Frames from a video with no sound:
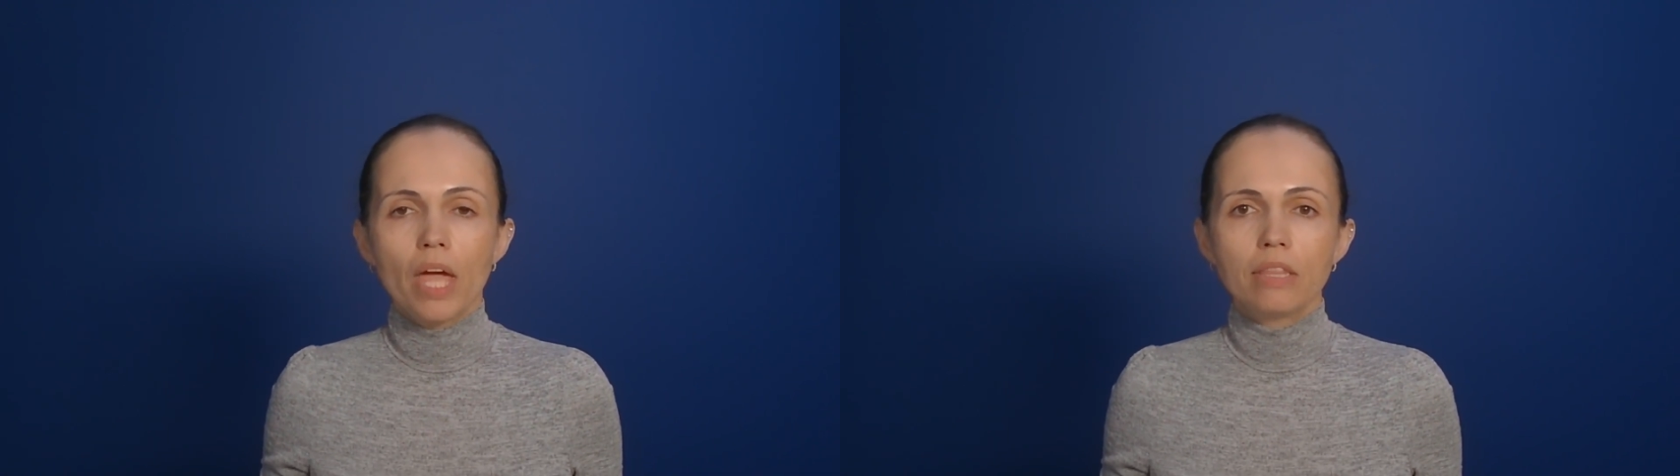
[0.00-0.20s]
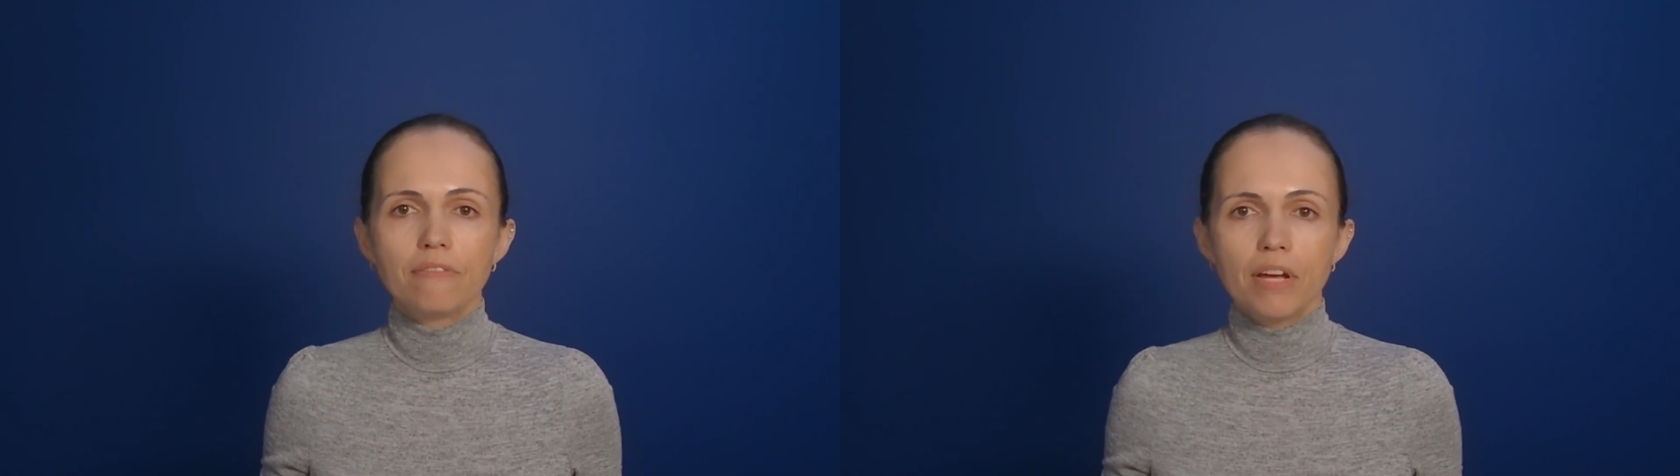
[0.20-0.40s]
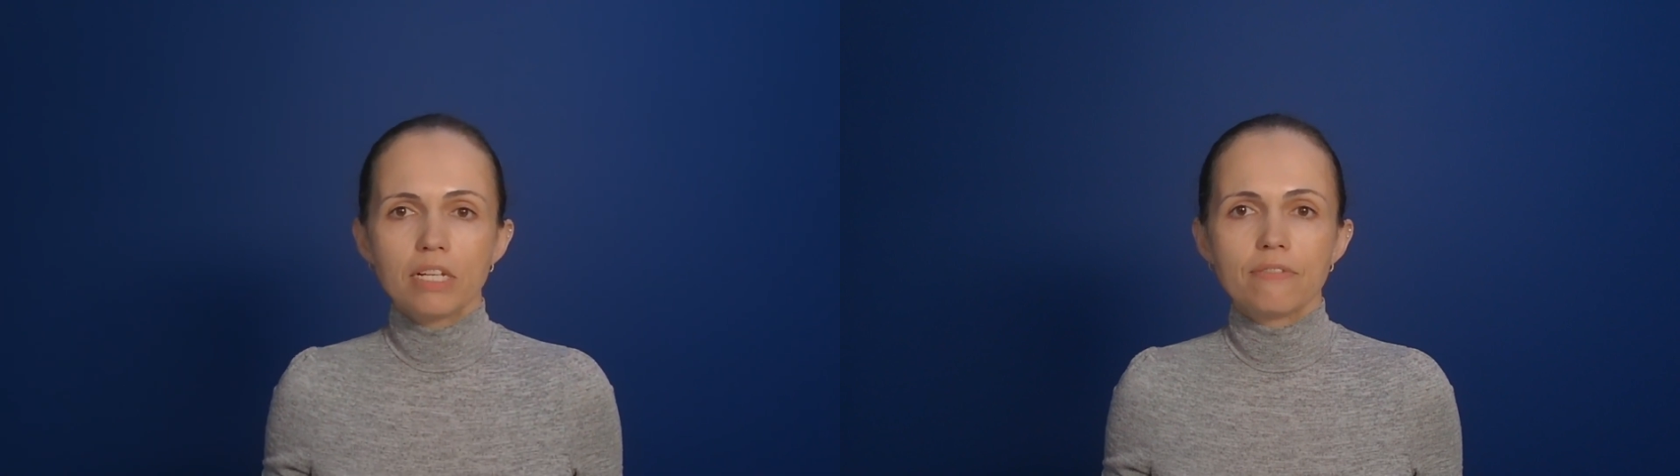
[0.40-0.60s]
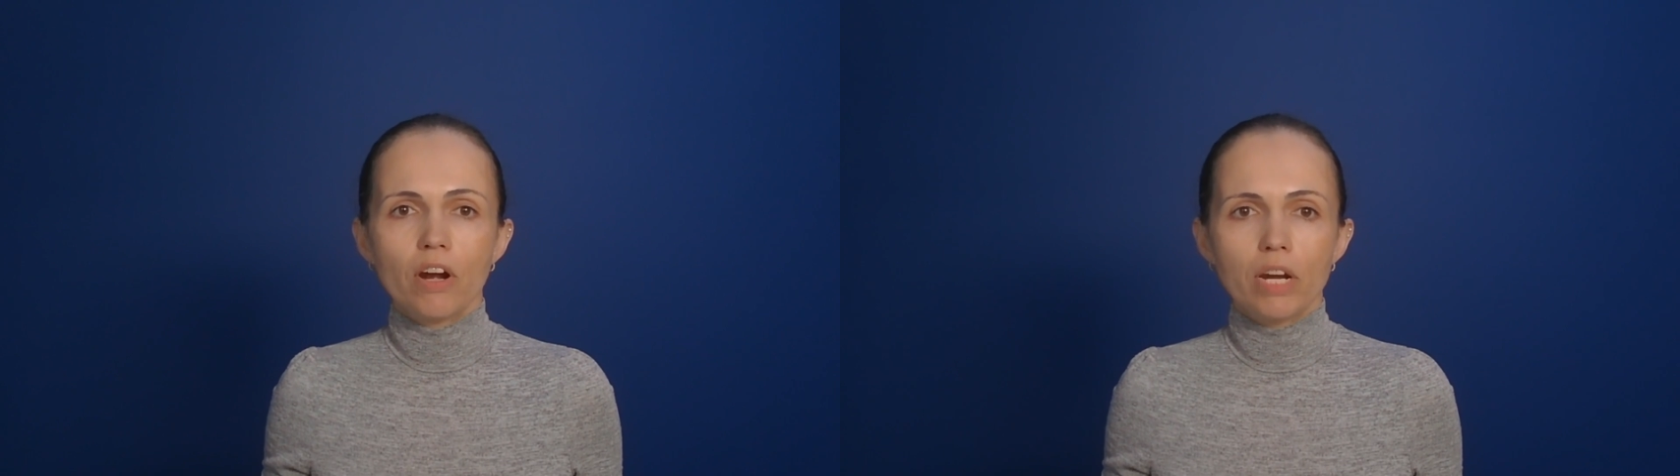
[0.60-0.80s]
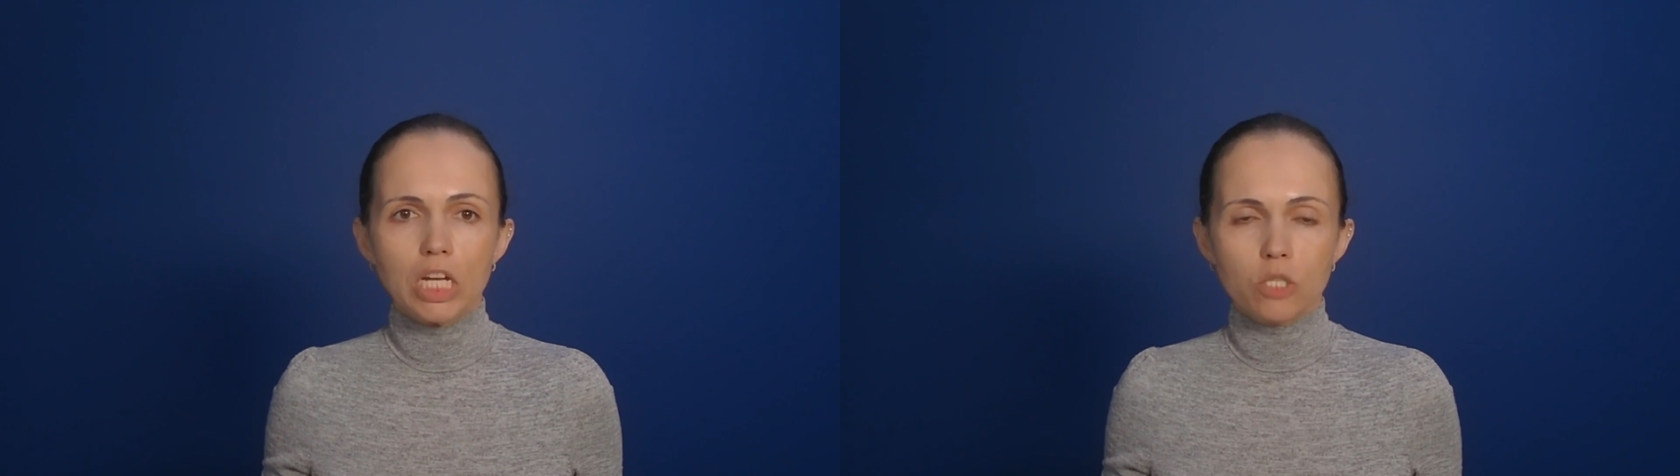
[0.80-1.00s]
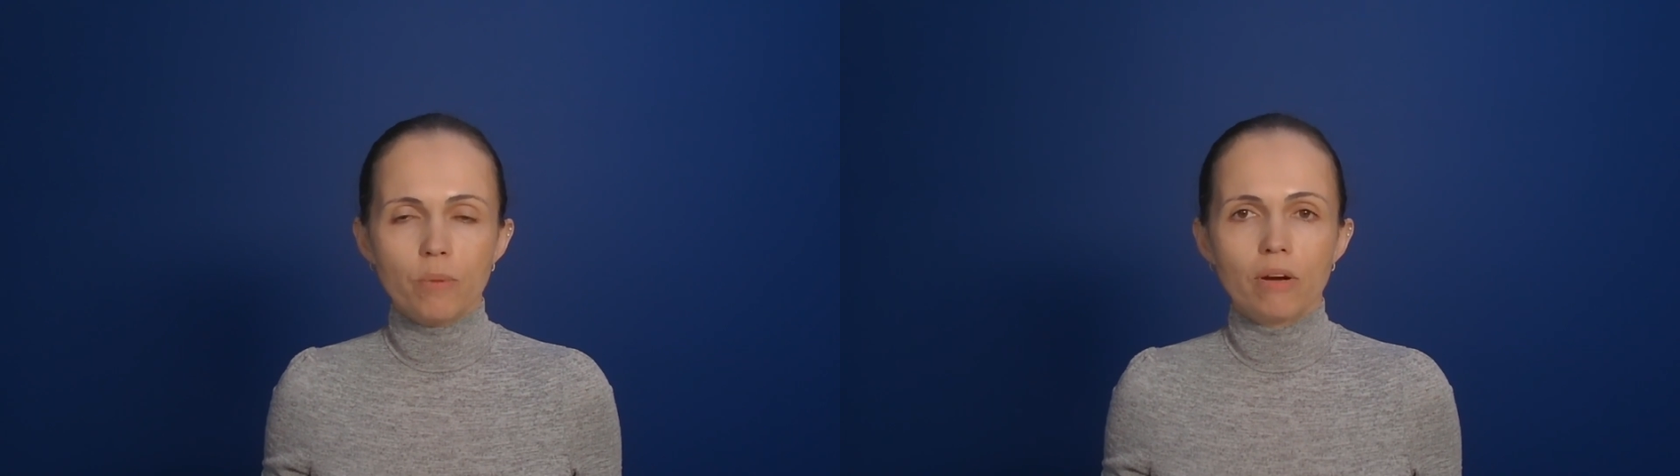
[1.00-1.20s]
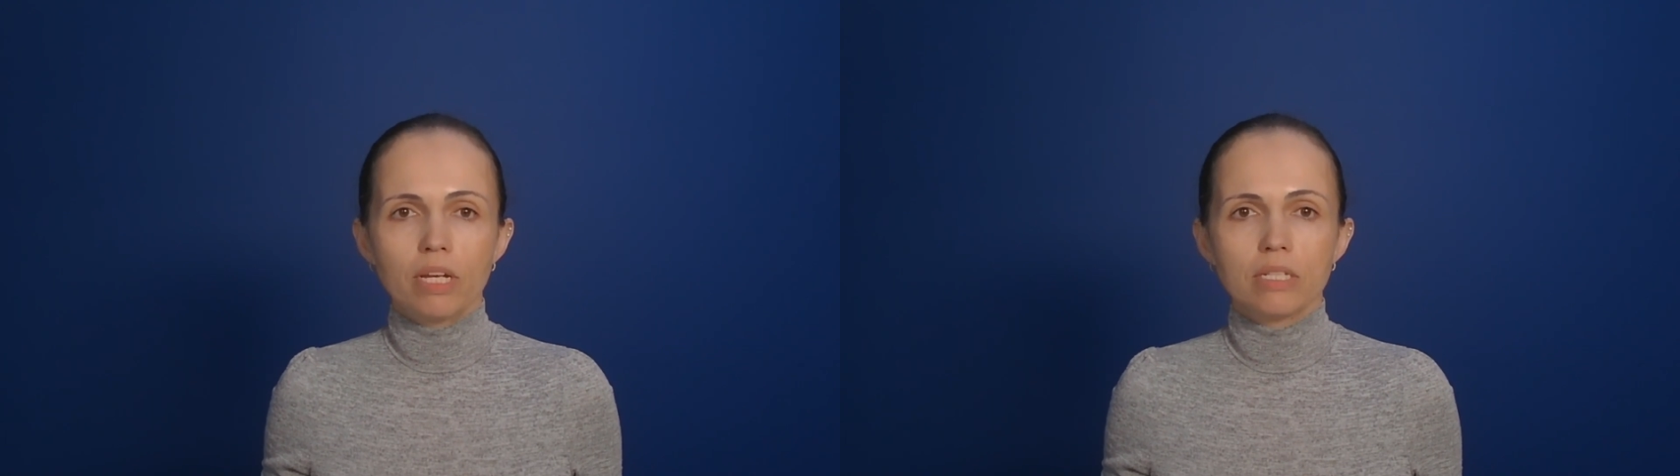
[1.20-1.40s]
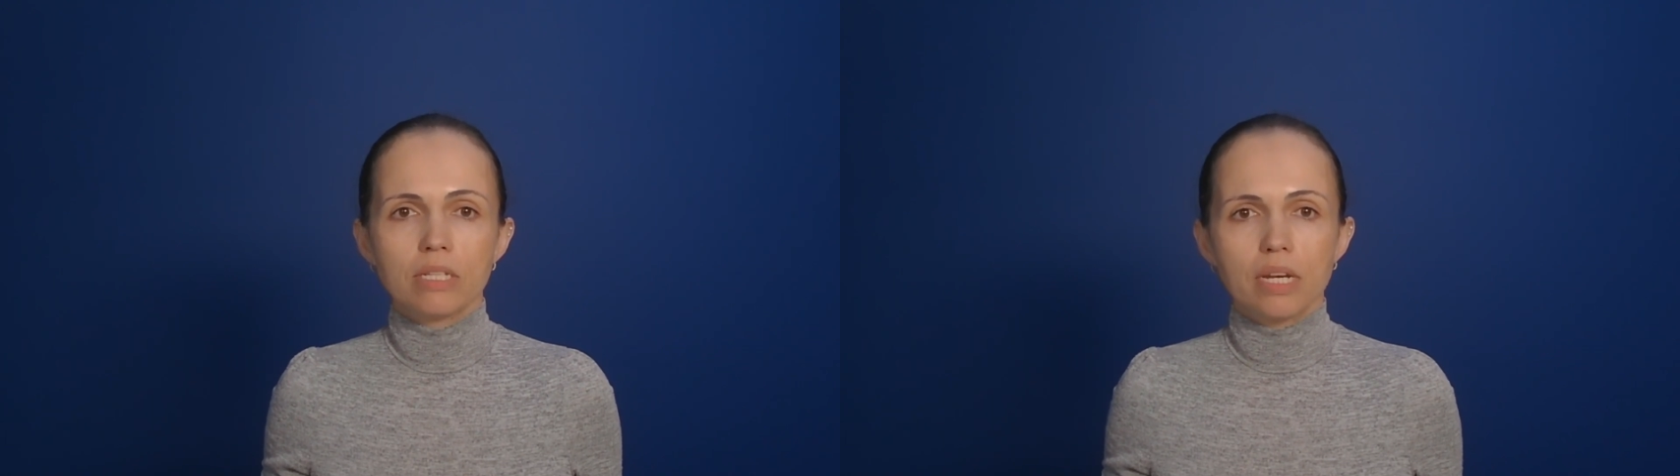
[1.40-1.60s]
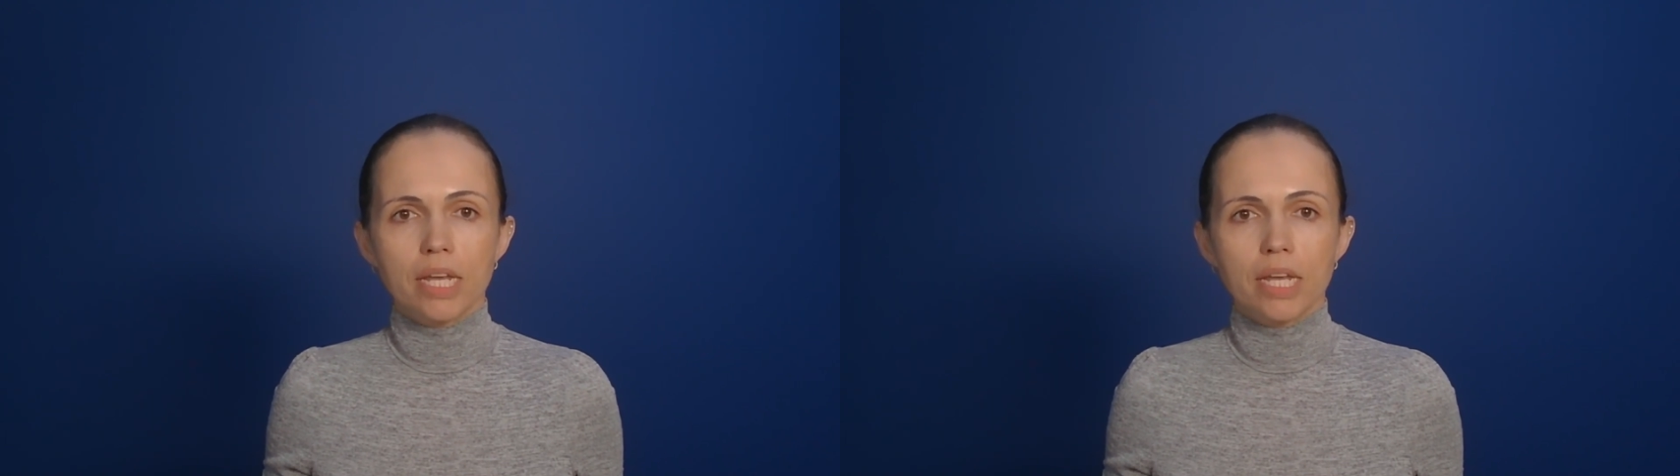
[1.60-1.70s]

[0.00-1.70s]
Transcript: and the Fed is very experienced